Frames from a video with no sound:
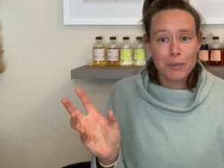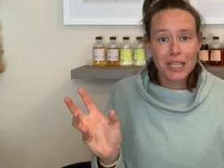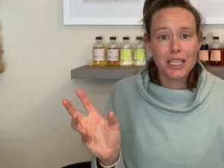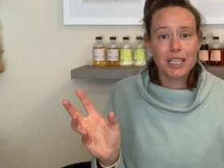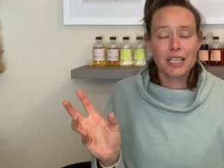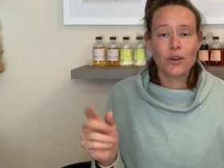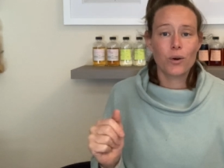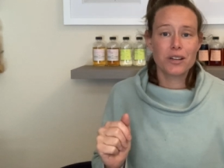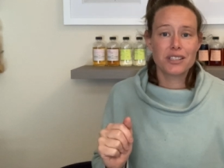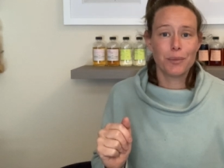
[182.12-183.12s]
million
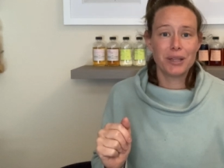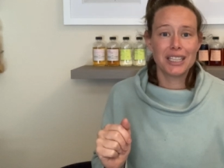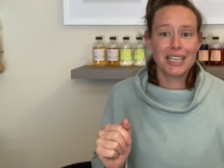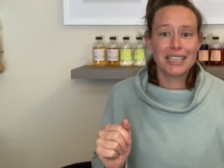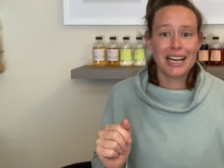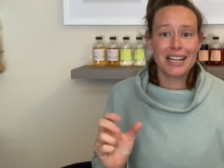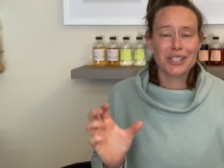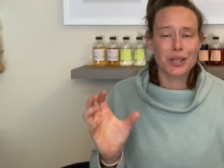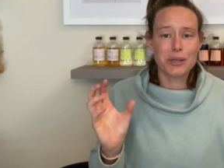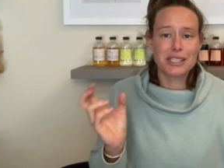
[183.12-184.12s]
or something like that.
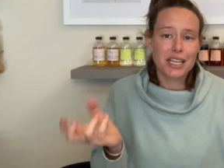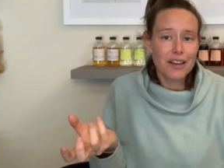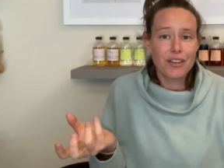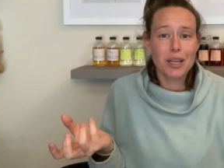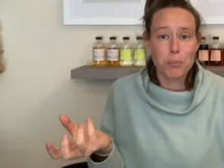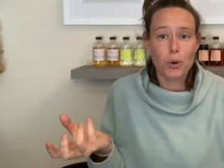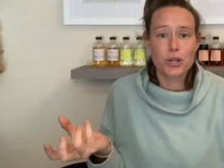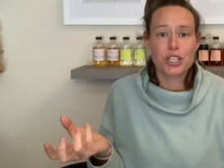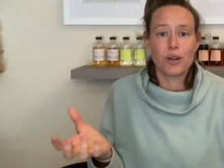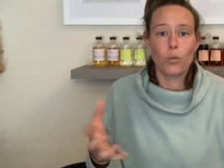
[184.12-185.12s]
So a significant
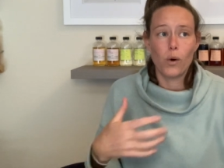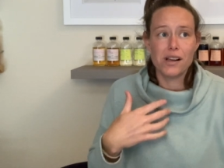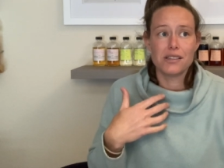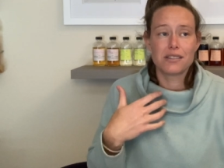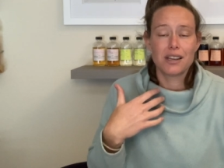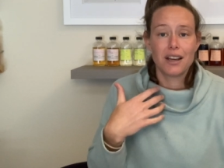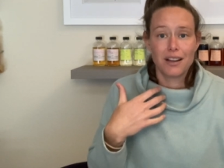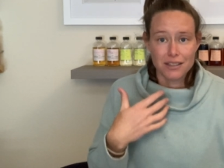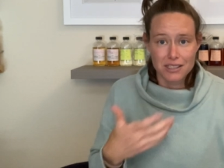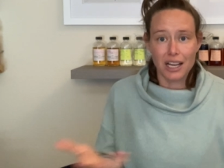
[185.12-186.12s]
portion was
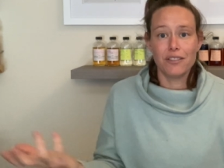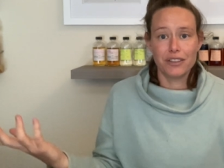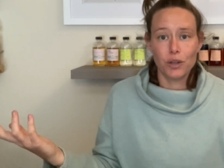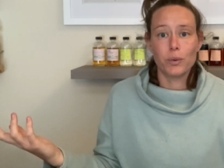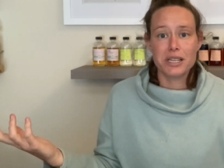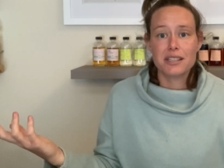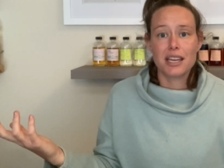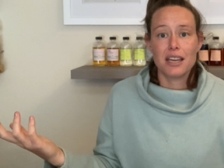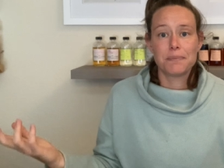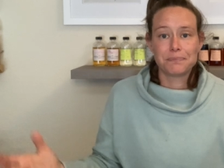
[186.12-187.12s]
Dunville
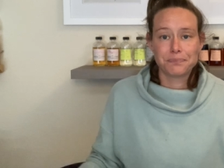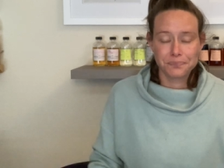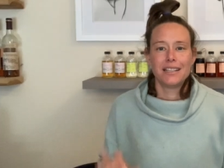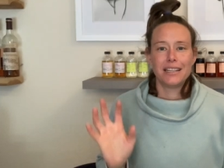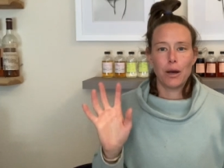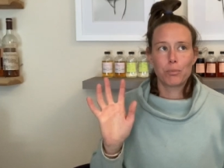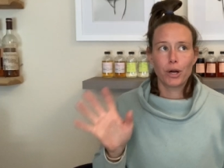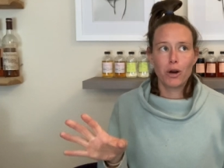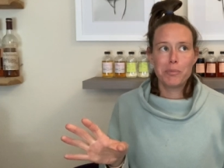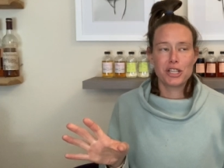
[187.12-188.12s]
whiskey. Now,
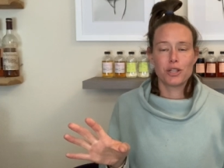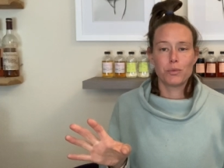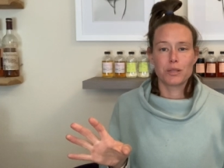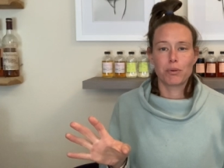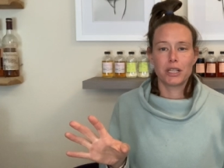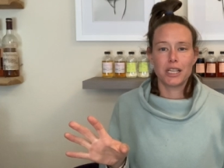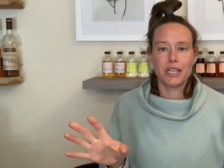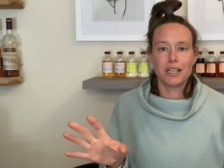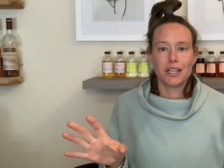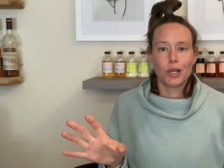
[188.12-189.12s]
Prohibition was a
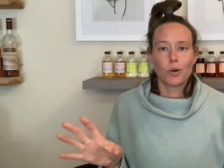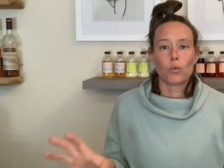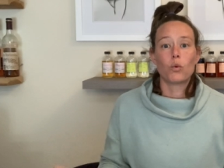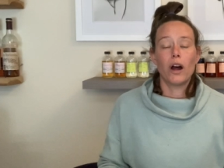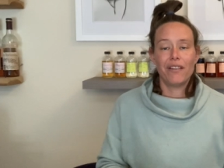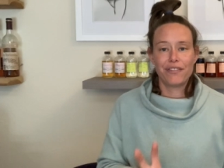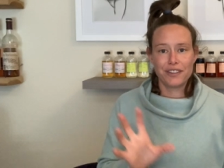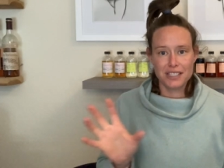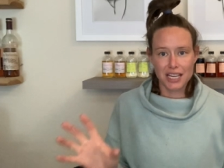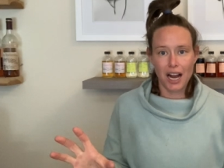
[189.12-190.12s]
pretty rough
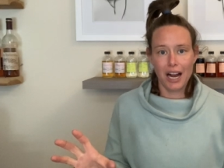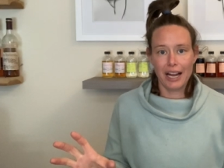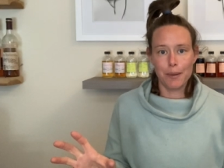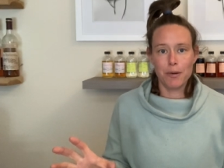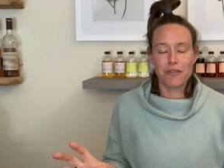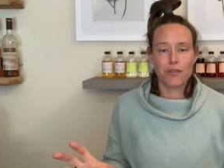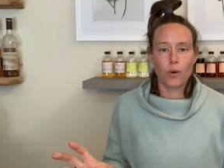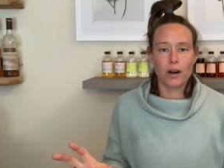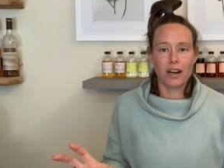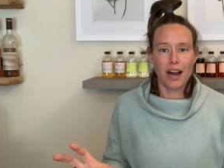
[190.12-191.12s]
time
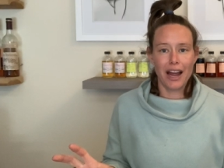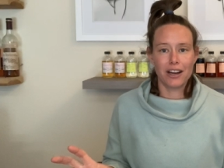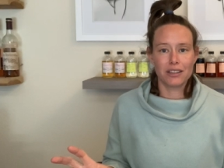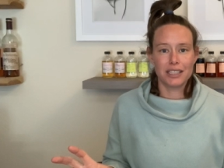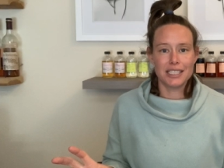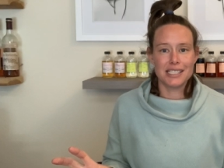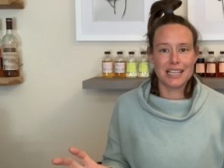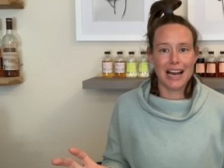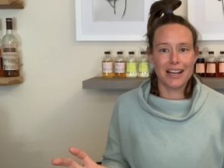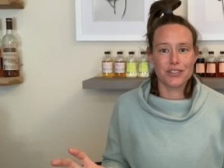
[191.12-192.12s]
for
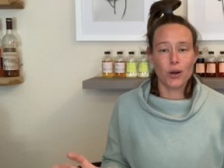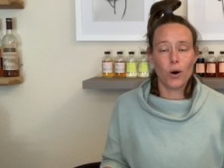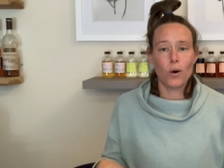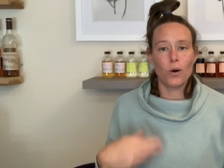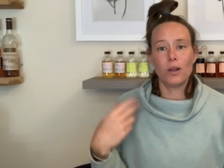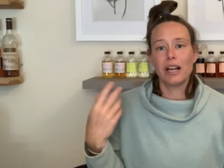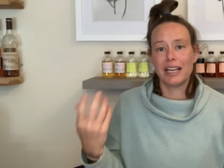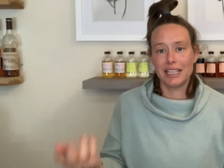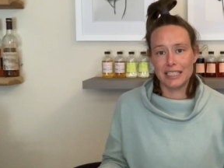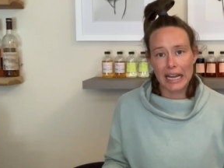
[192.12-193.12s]
Ireland as a whole,
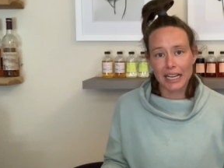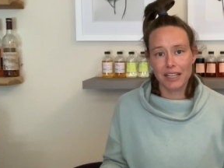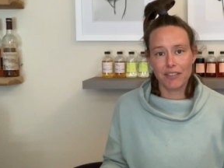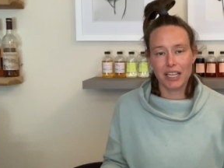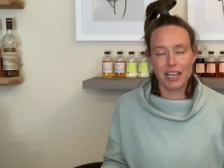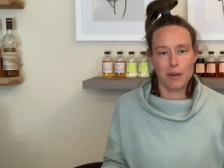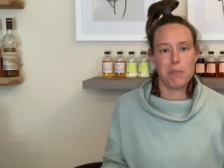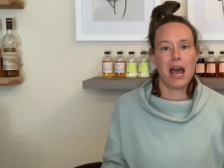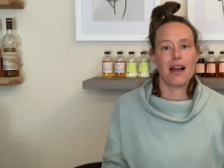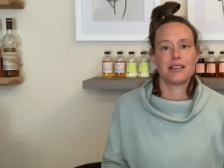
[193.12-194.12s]
and it negatively
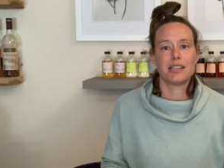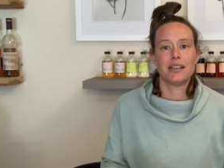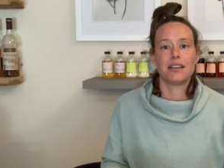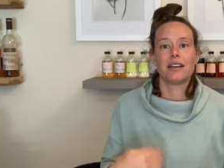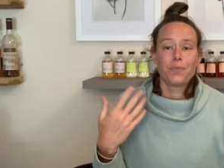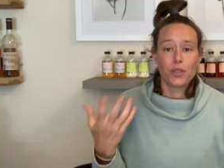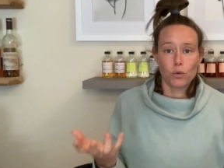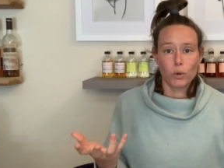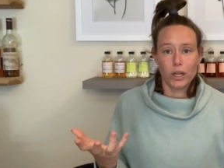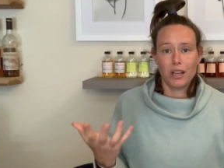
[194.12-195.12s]
impacted the
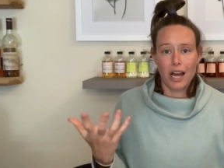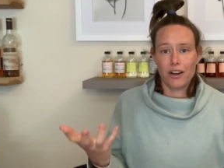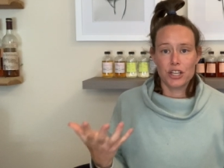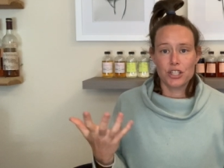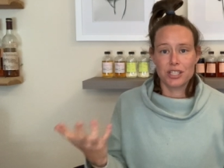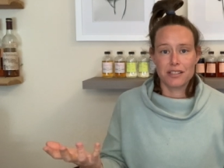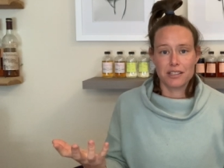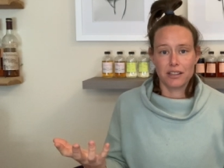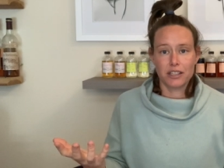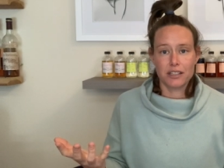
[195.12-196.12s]
Royal Irish
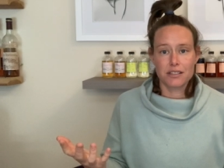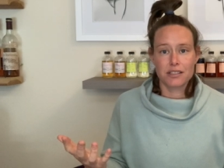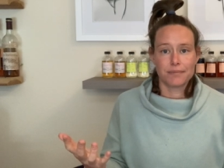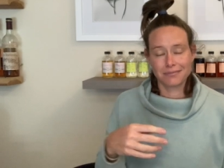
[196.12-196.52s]
distillers,